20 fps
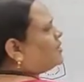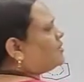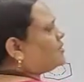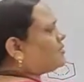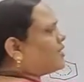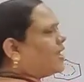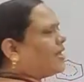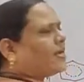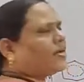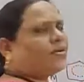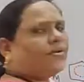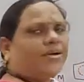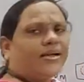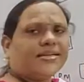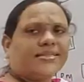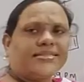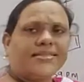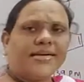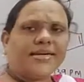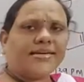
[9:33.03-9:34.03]

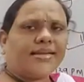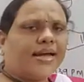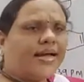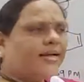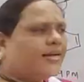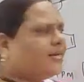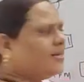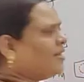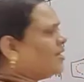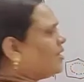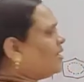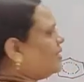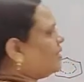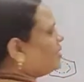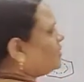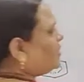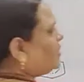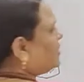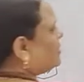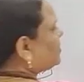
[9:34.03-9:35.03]
cyclohexadiene.
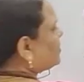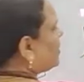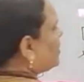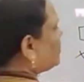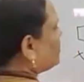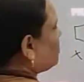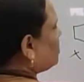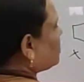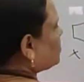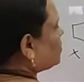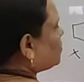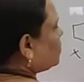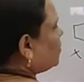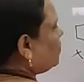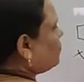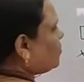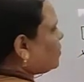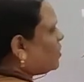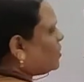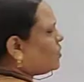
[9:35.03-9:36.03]
In this case also
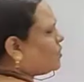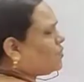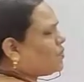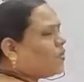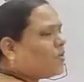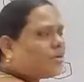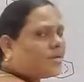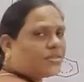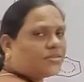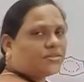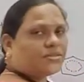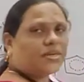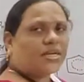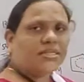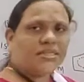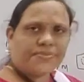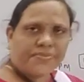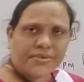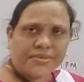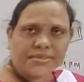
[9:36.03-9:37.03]
no
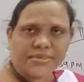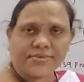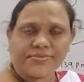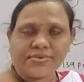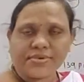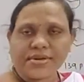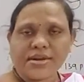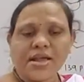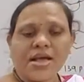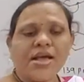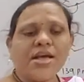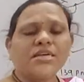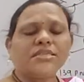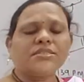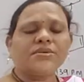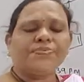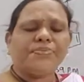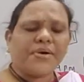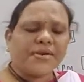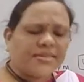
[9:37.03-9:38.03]
resonance possible.
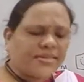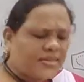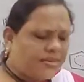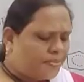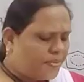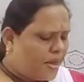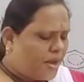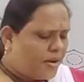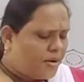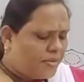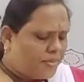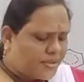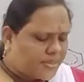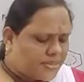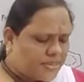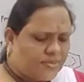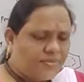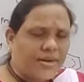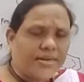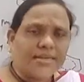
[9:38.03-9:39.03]
So for the what
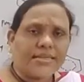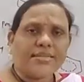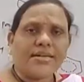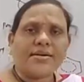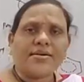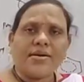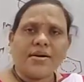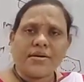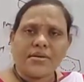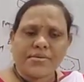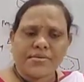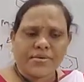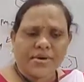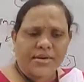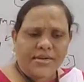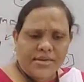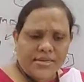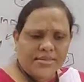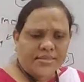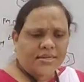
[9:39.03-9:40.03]
is the
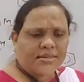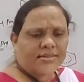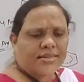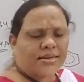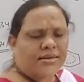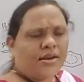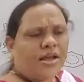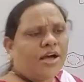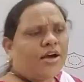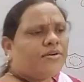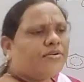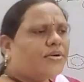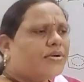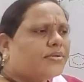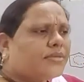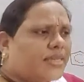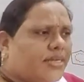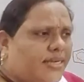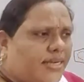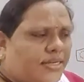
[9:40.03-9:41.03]
condition then? For
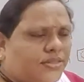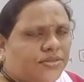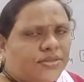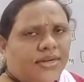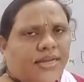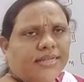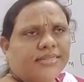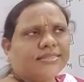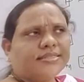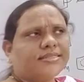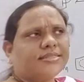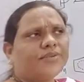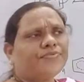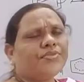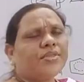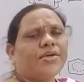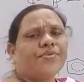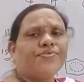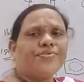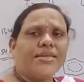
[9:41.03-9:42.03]
the resonance
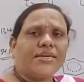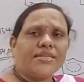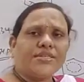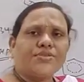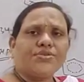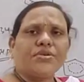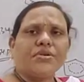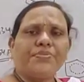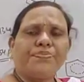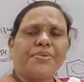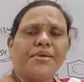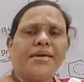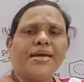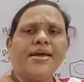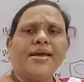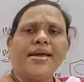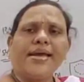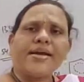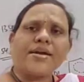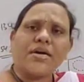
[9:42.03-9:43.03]
there should be
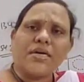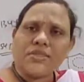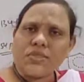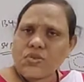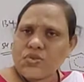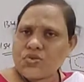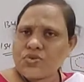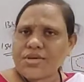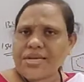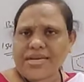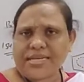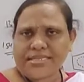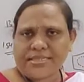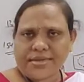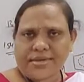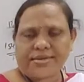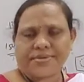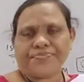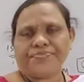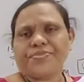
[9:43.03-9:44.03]
a
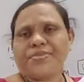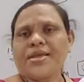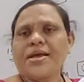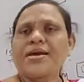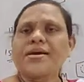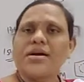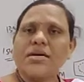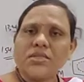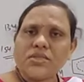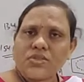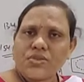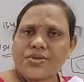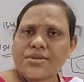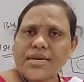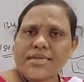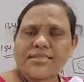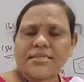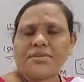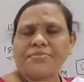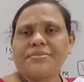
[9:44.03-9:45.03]
conjugation.
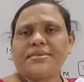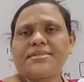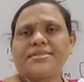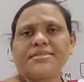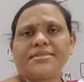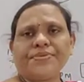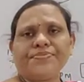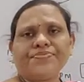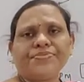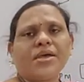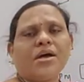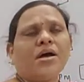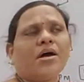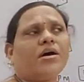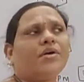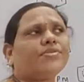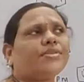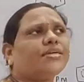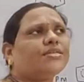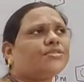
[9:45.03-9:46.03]
Conjugation means
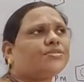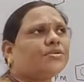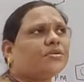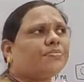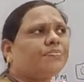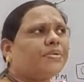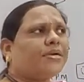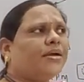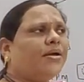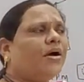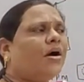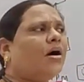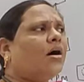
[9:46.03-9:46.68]
there should be